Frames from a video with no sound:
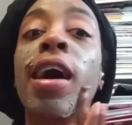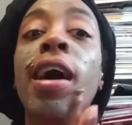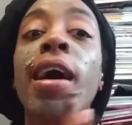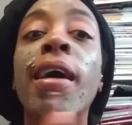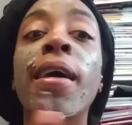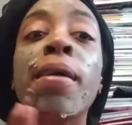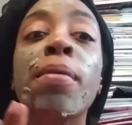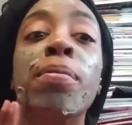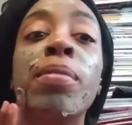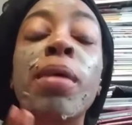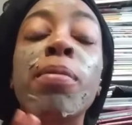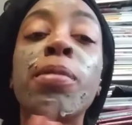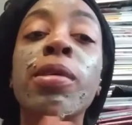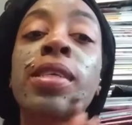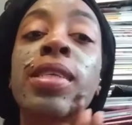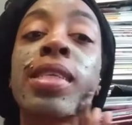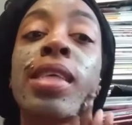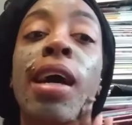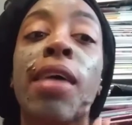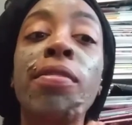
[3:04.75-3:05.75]
number
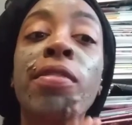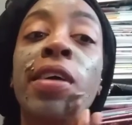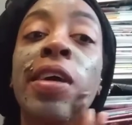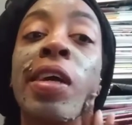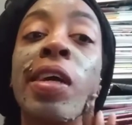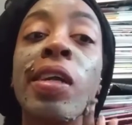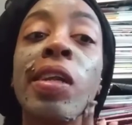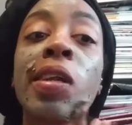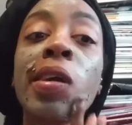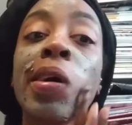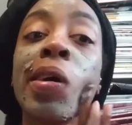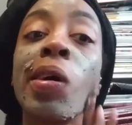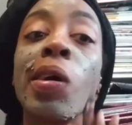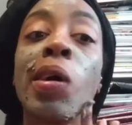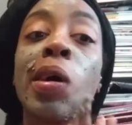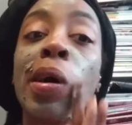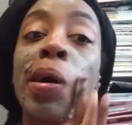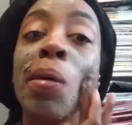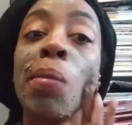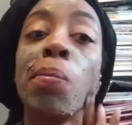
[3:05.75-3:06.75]
7
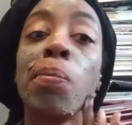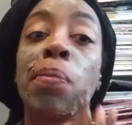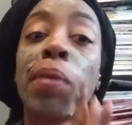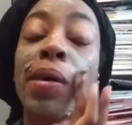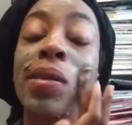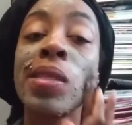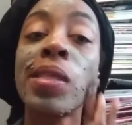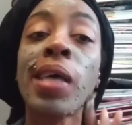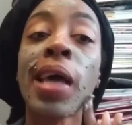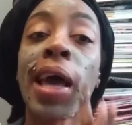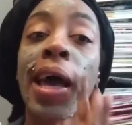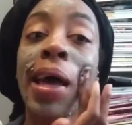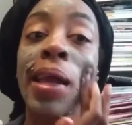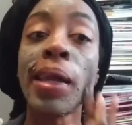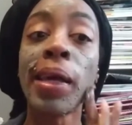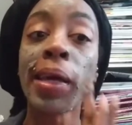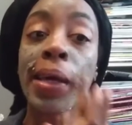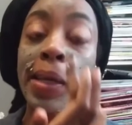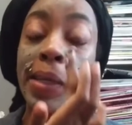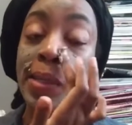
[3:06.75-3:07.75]

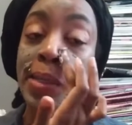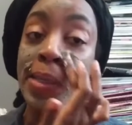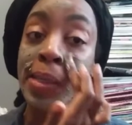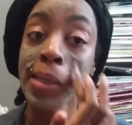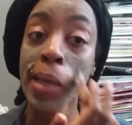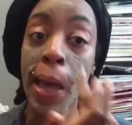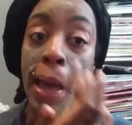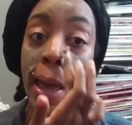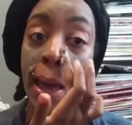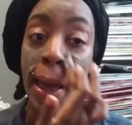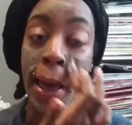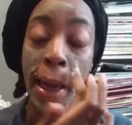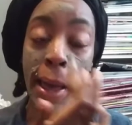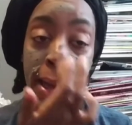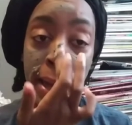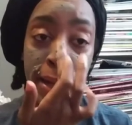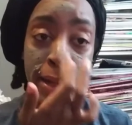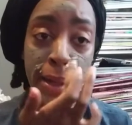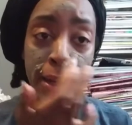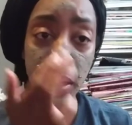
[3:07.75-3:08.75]
Botanics,
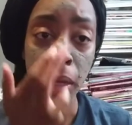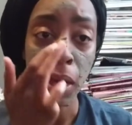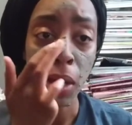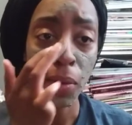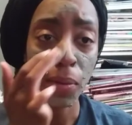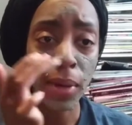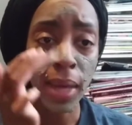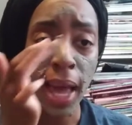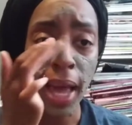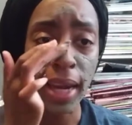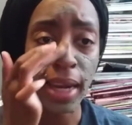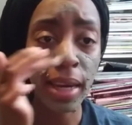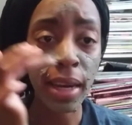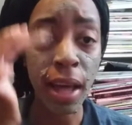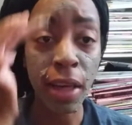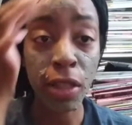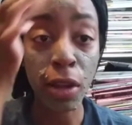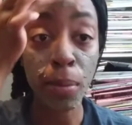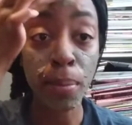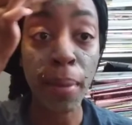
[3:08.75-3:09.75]
and we had
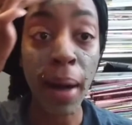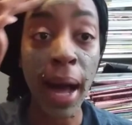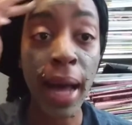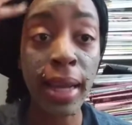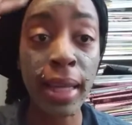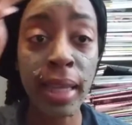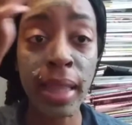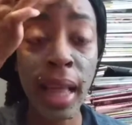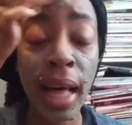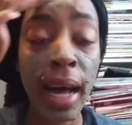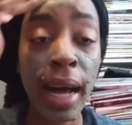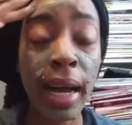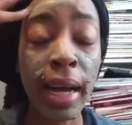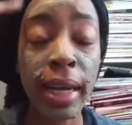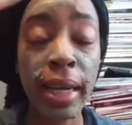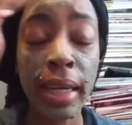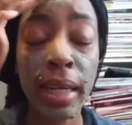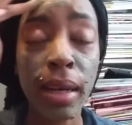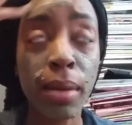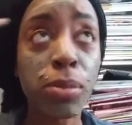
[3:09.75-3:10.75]
another body line.